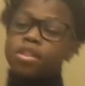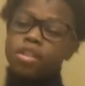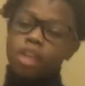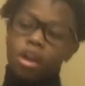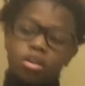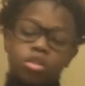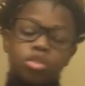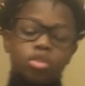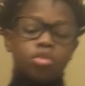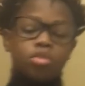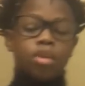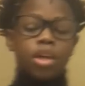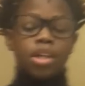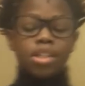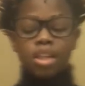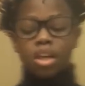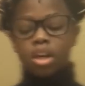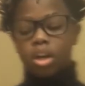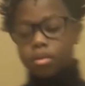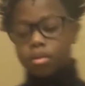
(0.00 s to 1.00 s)
to talk to. I
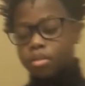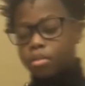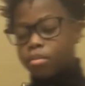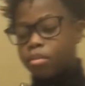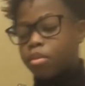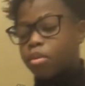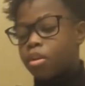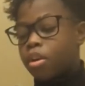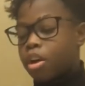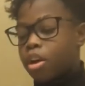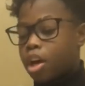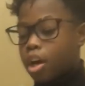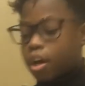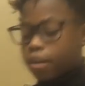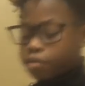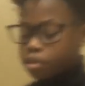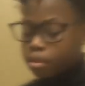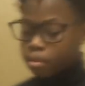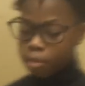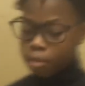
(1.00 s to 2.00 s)
said comfortable.
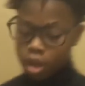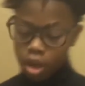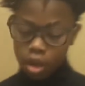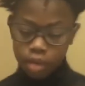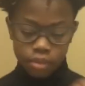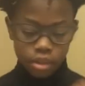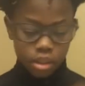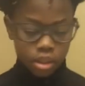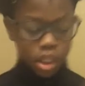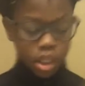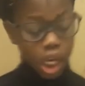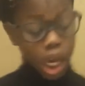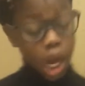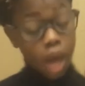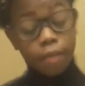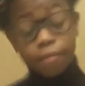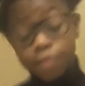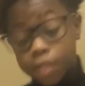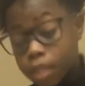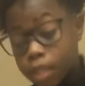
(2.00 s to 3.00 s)
Comfort, com
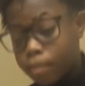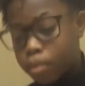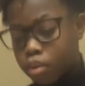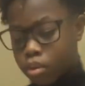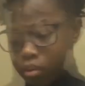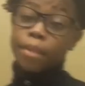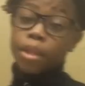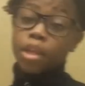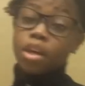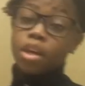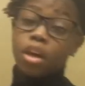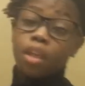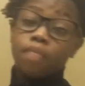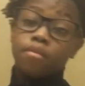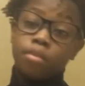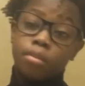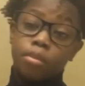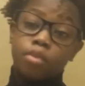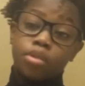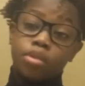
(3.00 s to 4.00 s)
comfortable. Be
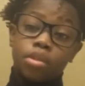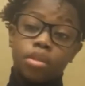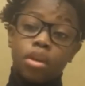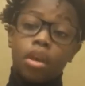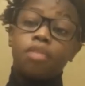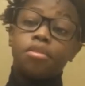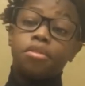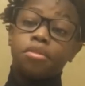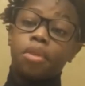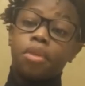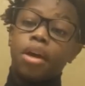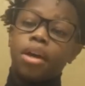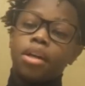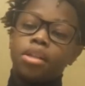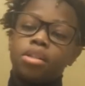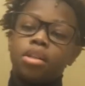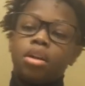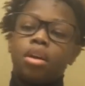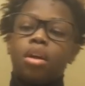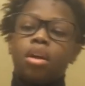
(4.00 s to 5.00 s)
comfortable to talk to,
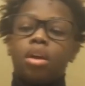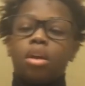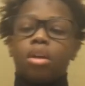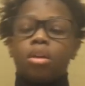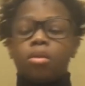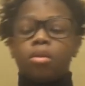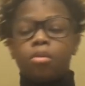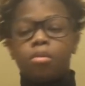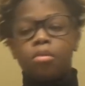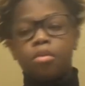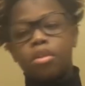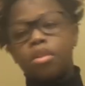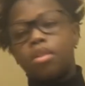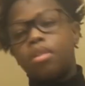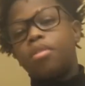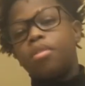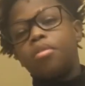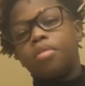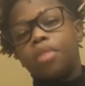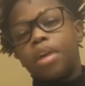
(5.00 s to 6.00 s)
guys. You
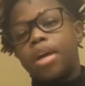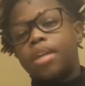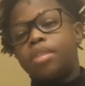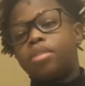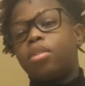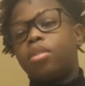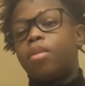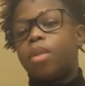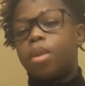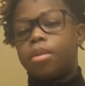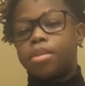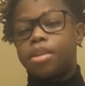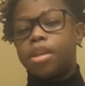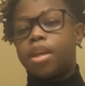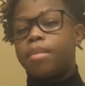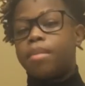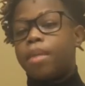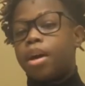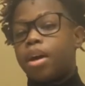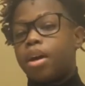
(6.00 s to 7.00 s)
you guys know what I'm
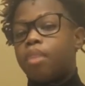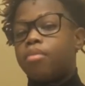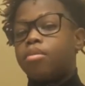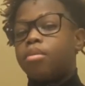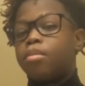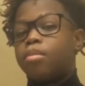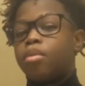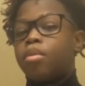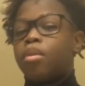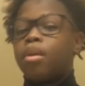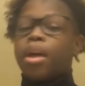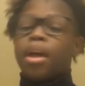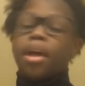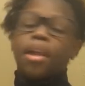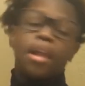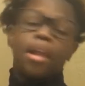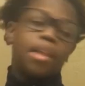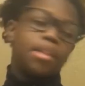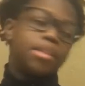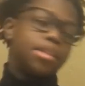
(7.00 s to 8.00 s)
saying about comfortable.
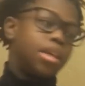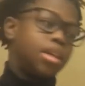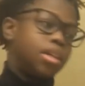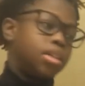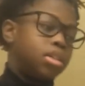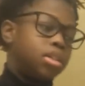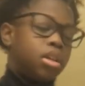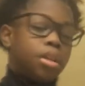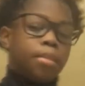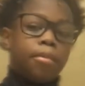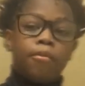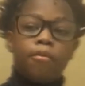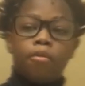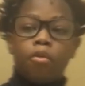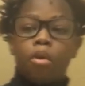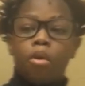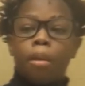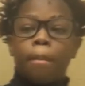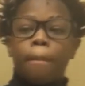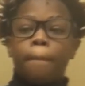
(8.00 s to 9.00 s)
Now let's get into number
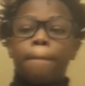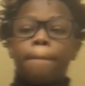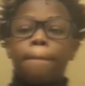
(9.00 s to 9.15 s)
four,